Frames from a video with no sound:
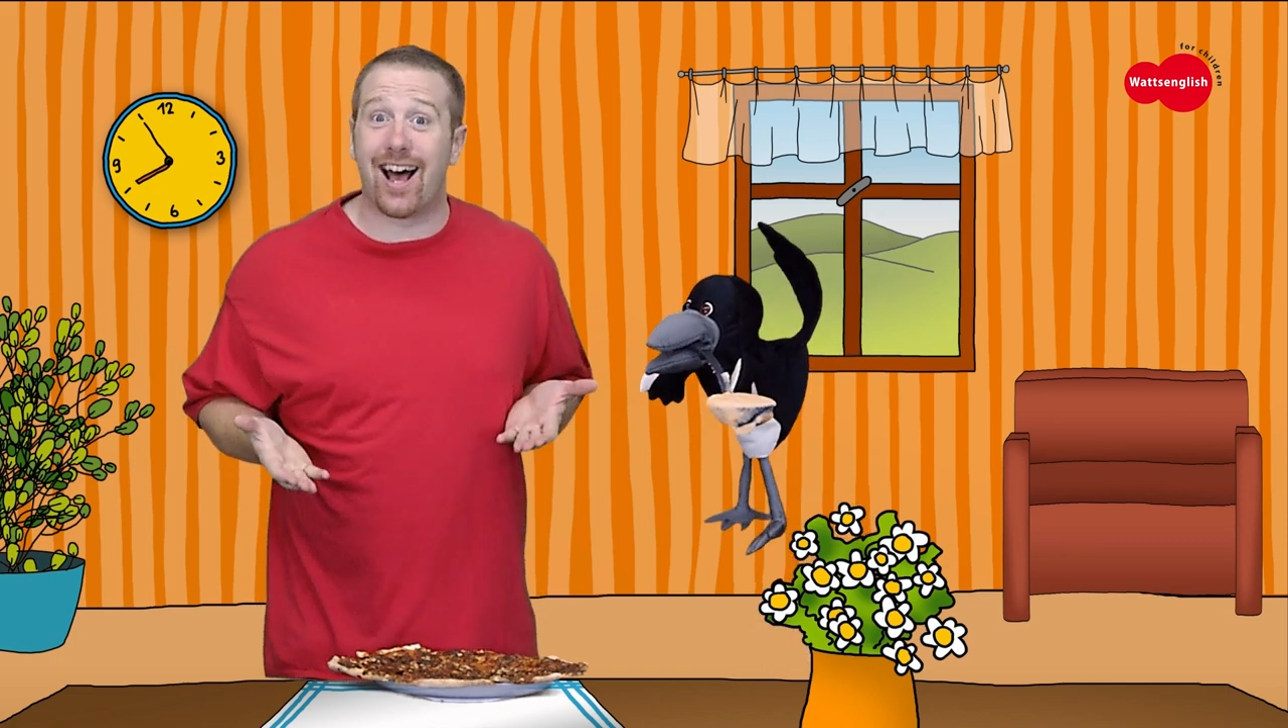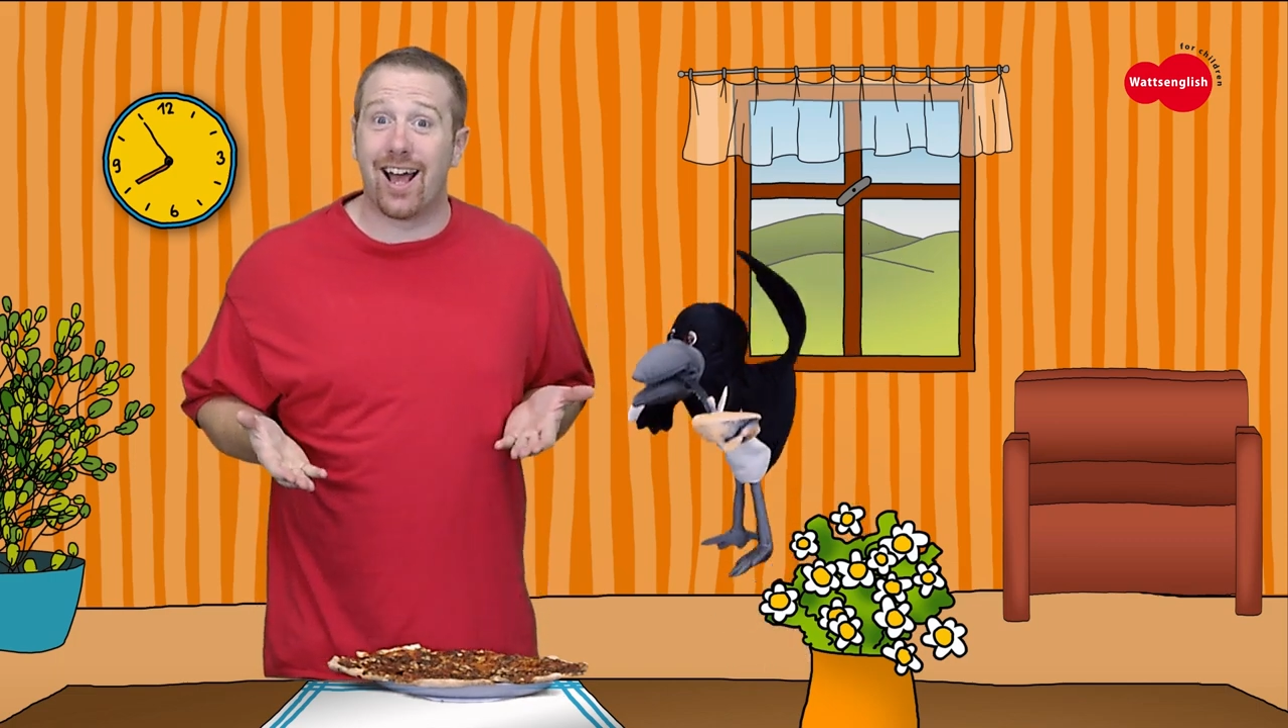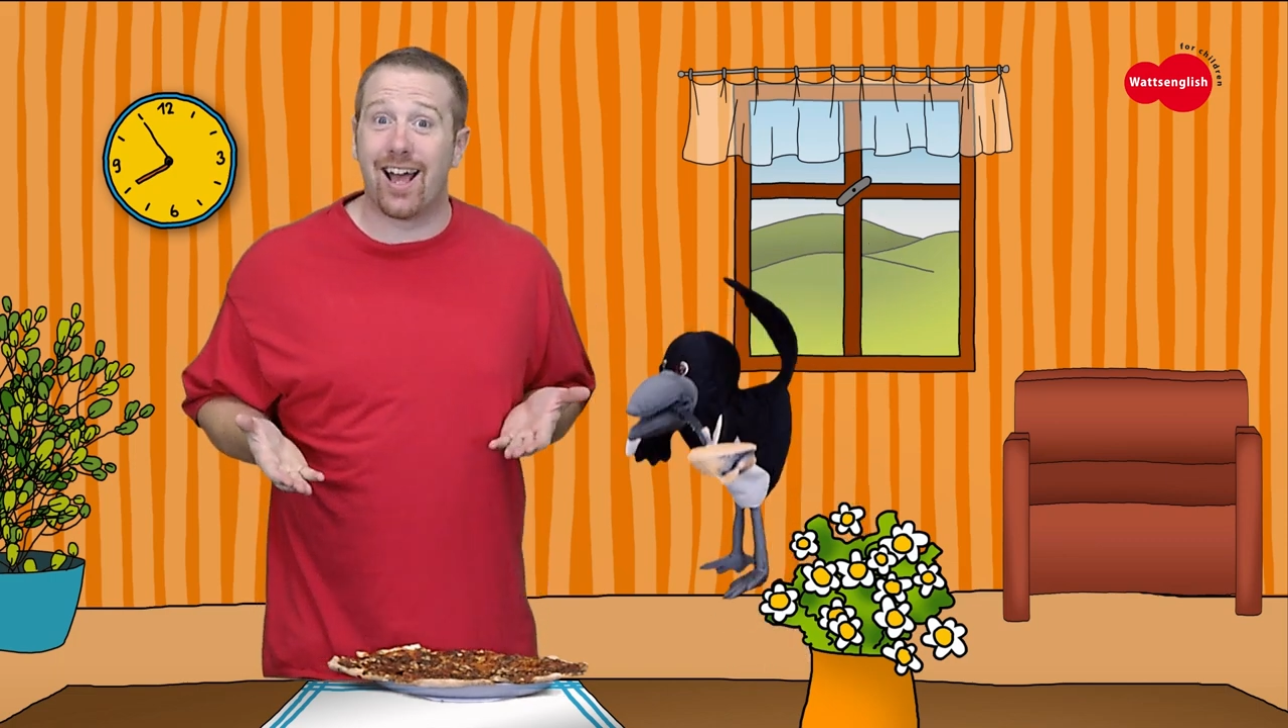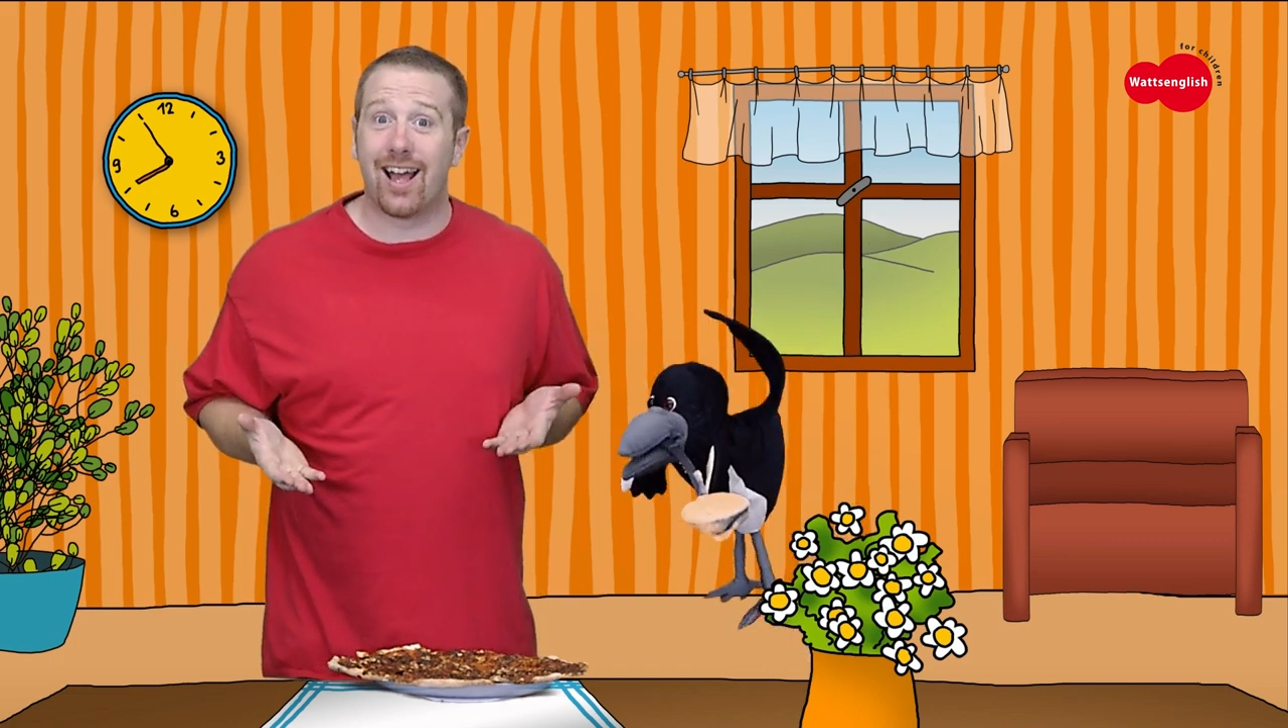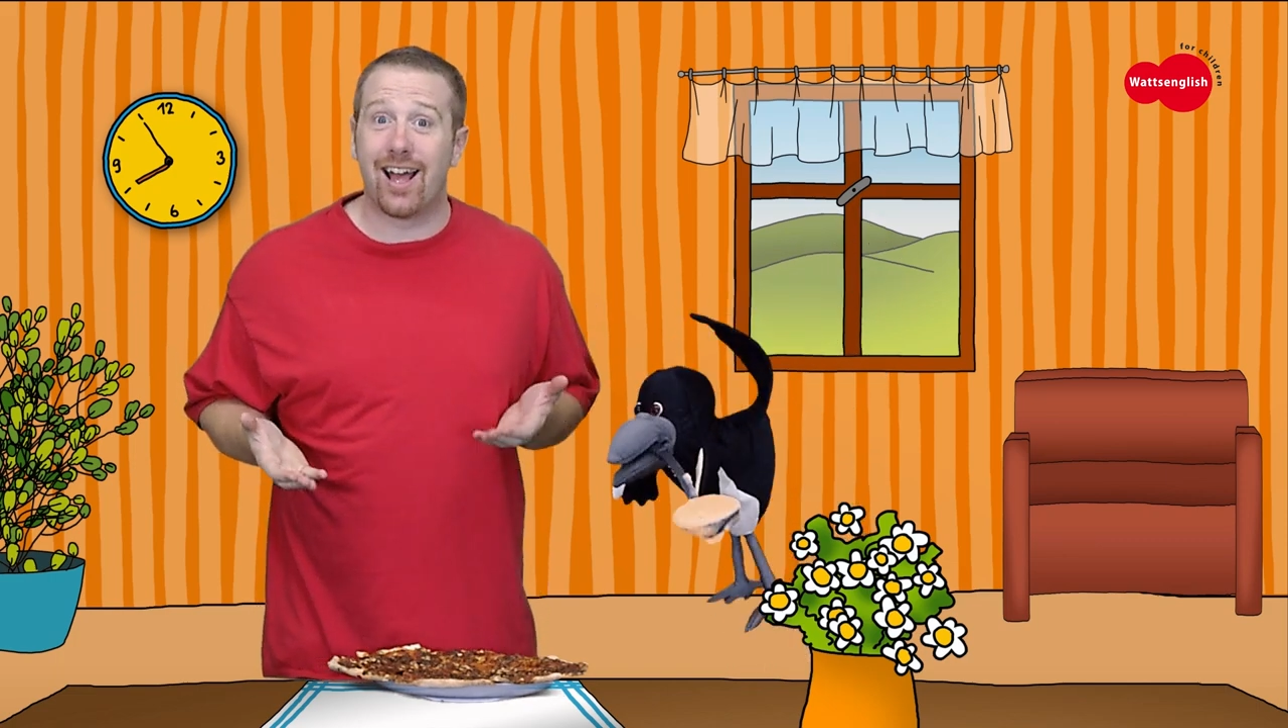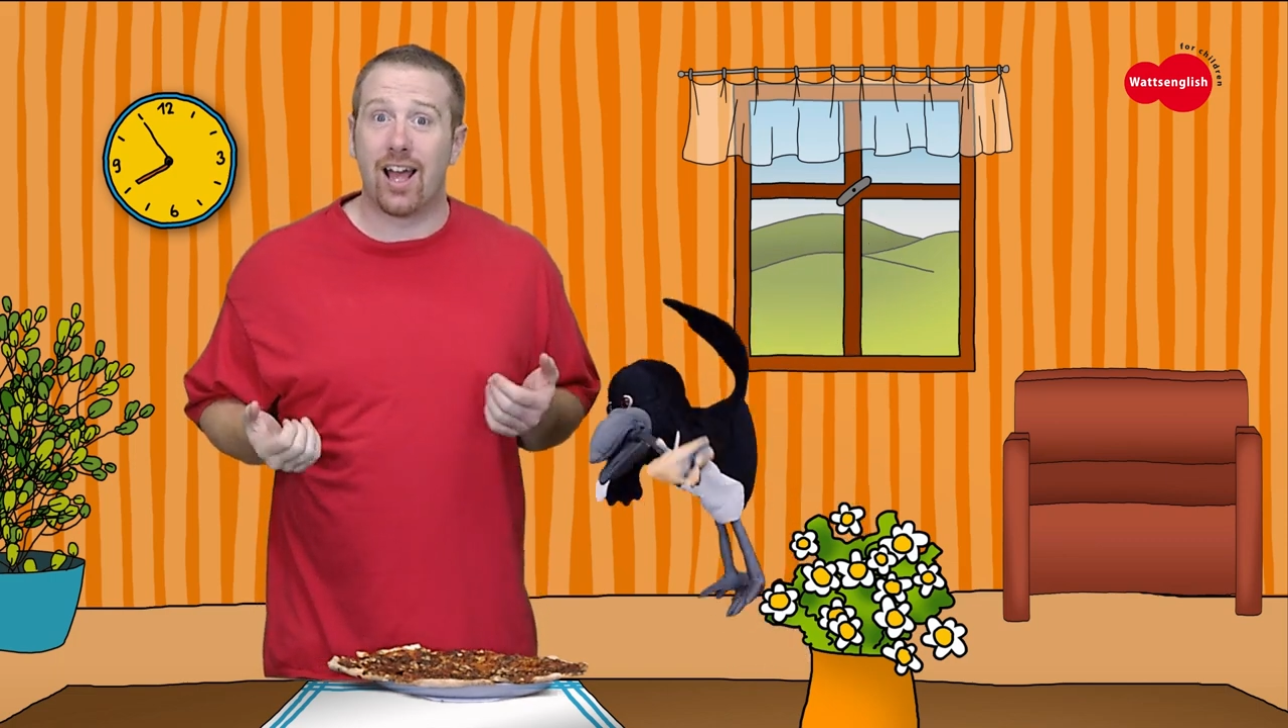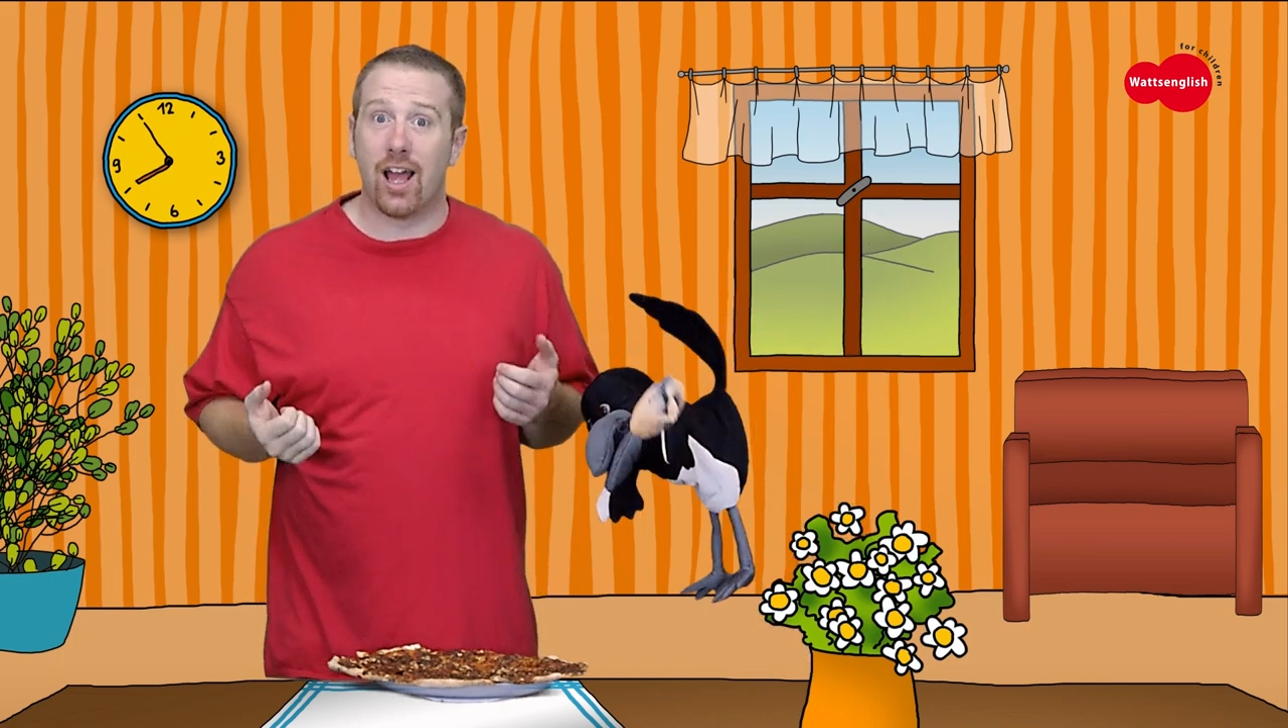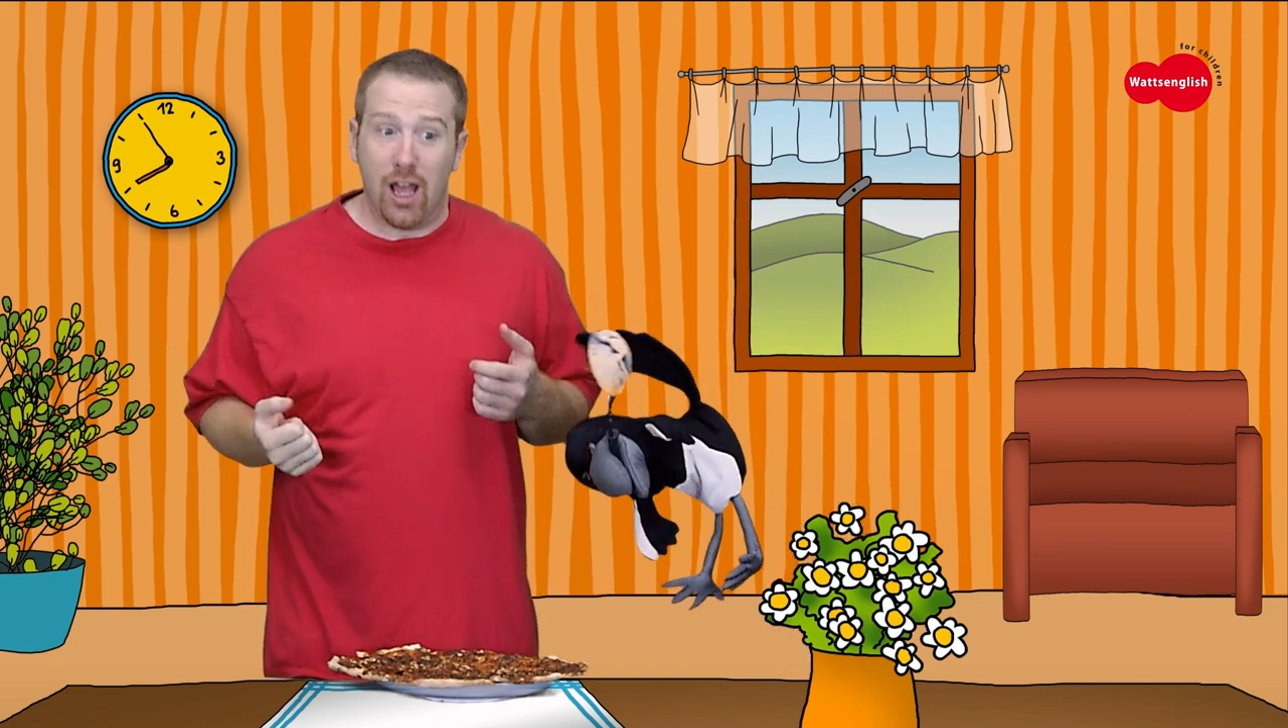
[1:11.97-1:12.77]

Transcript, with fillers: Dry mashed